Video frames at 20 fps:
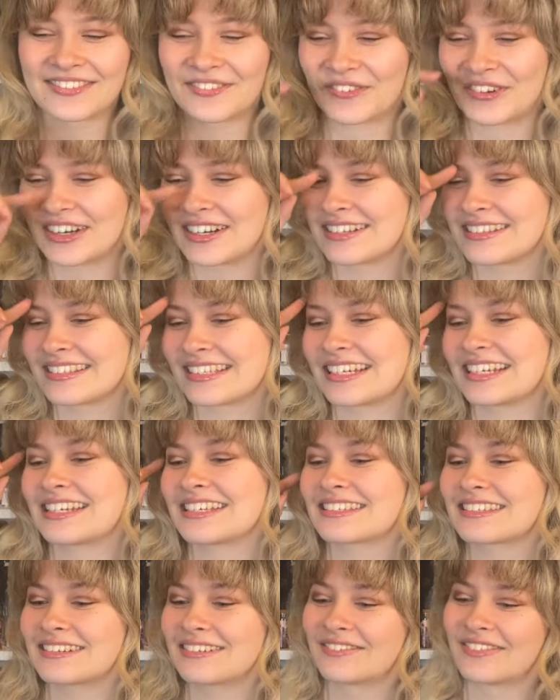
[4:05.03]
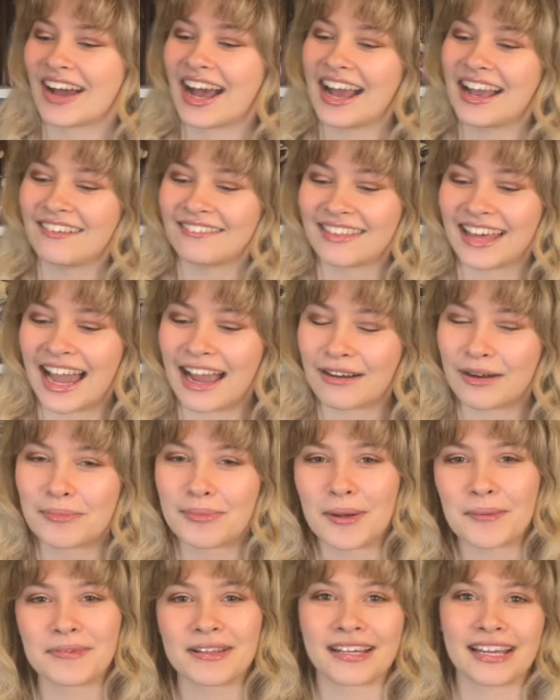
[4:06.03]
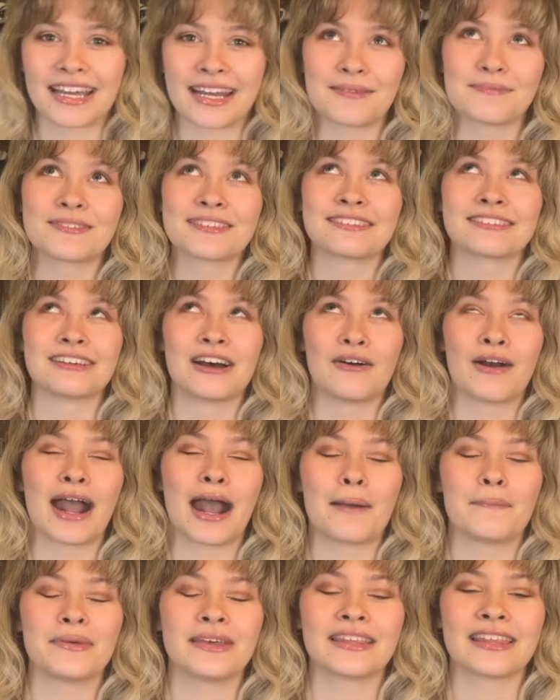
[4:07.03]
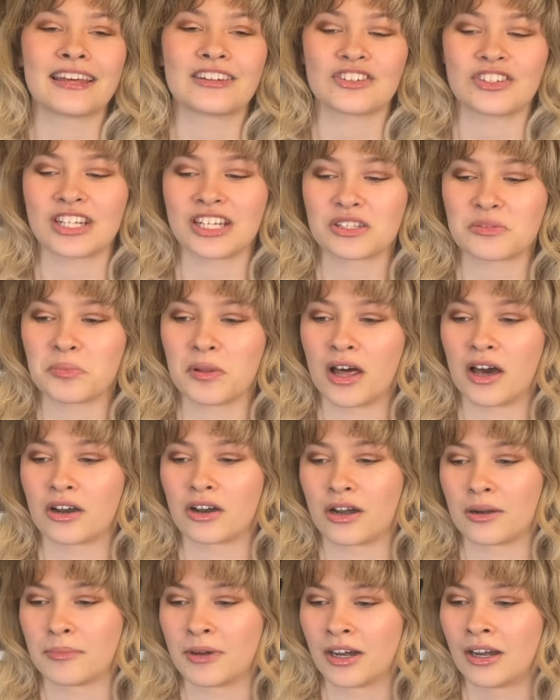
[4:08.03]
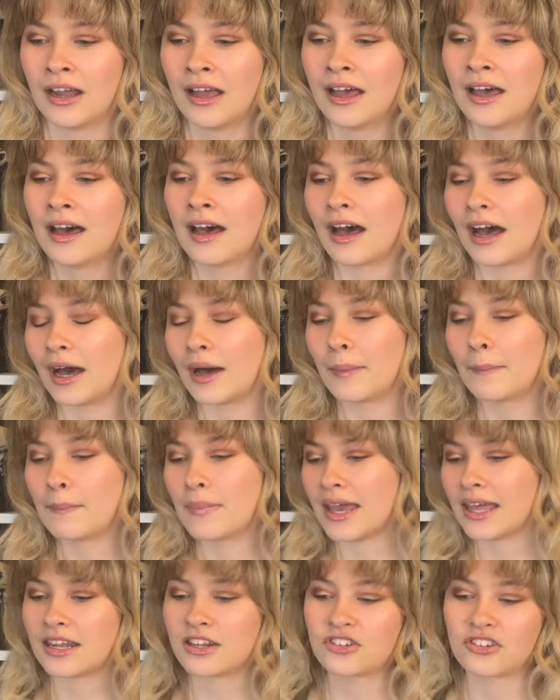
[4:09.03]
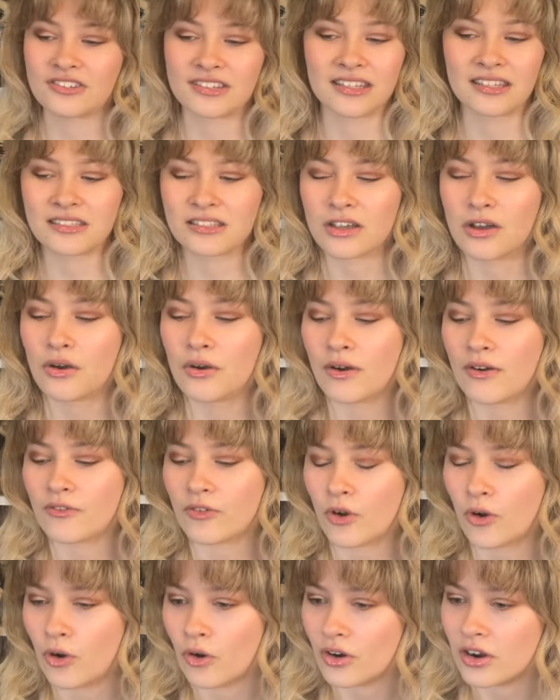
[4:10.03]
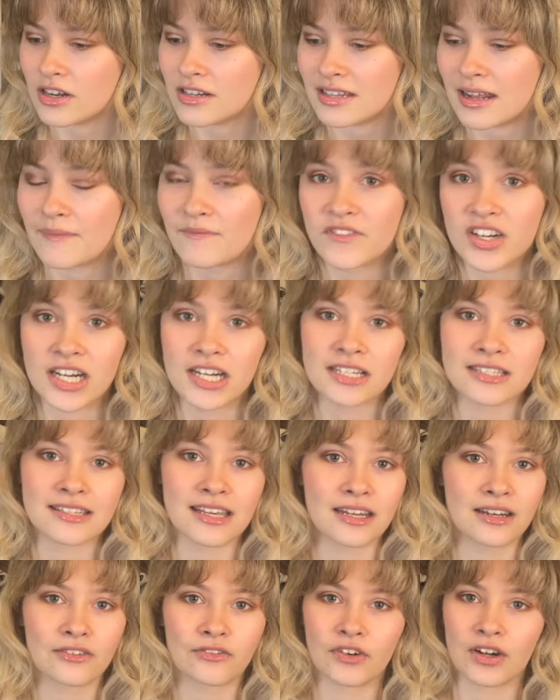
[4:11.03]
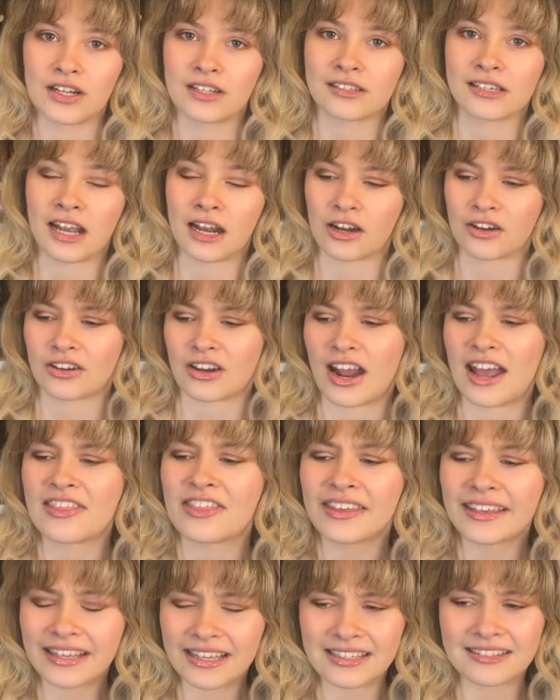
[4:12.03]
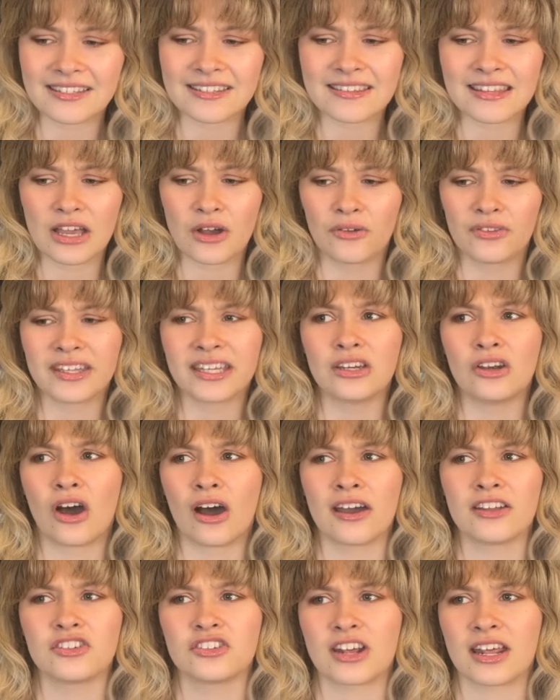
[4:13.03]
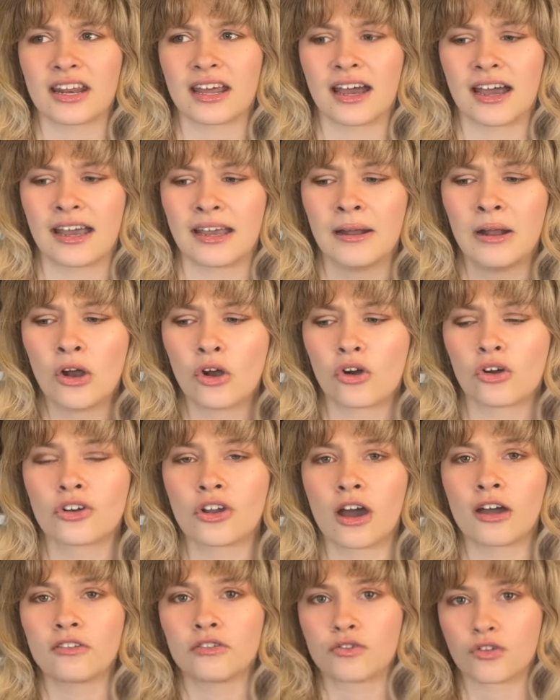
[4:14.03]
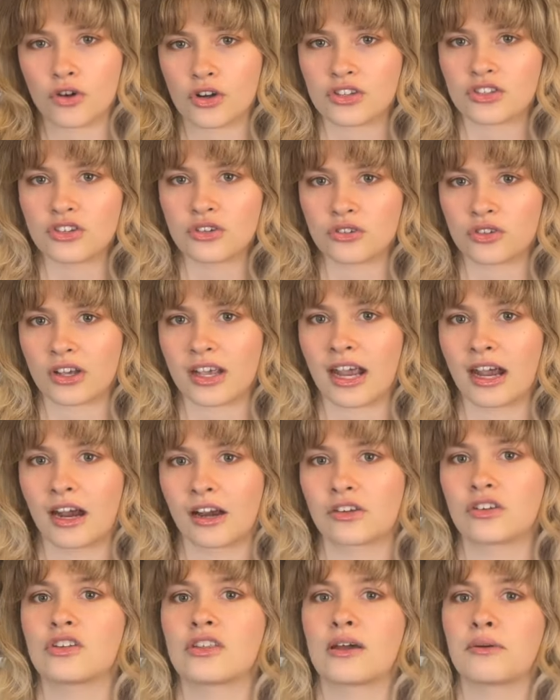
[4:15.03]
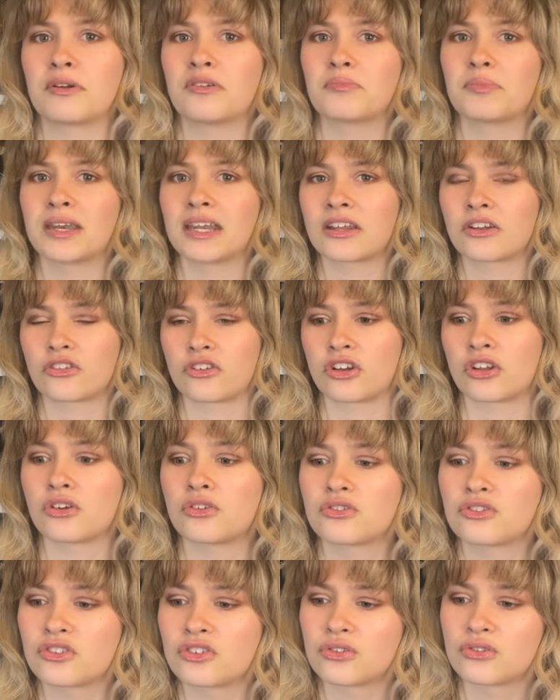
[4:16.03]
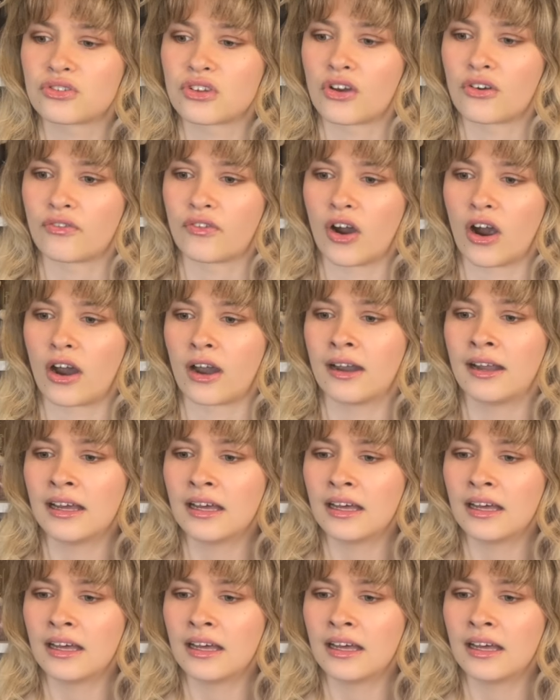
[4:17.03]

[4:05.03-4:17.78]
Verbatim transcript: Vern's gonna survive the High Republic, and I'm so happy that she has plot armor. Manny Jacinto, of course, I'm very excited for his character. I think his is the only non-Jedi or non-Force user character that we've been introduced to so far